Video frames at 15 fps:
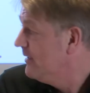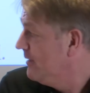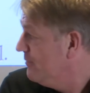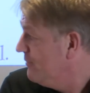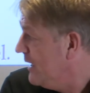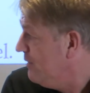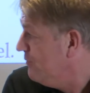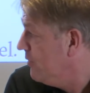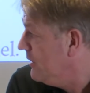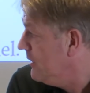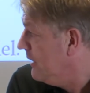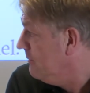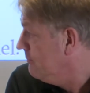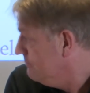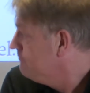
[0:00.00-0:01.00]
Thanks for
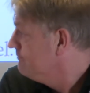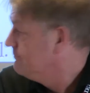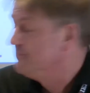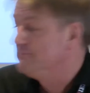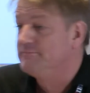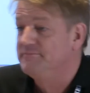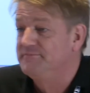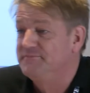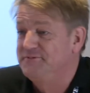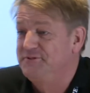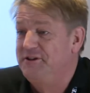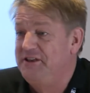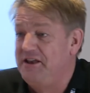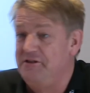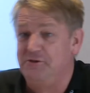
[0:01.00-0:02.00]

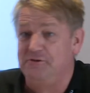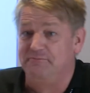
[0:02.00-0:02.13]
your attention.